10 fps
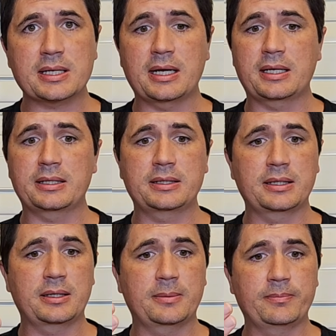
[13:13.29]
and
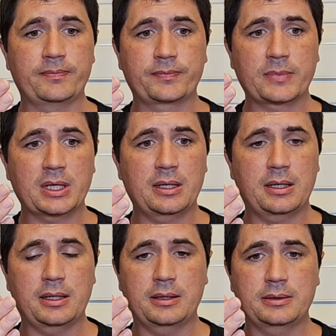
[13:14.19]

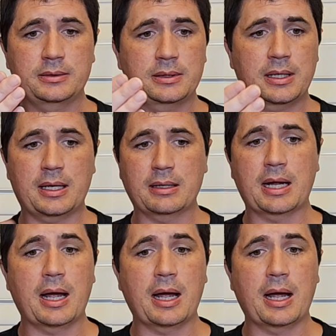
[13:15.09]
I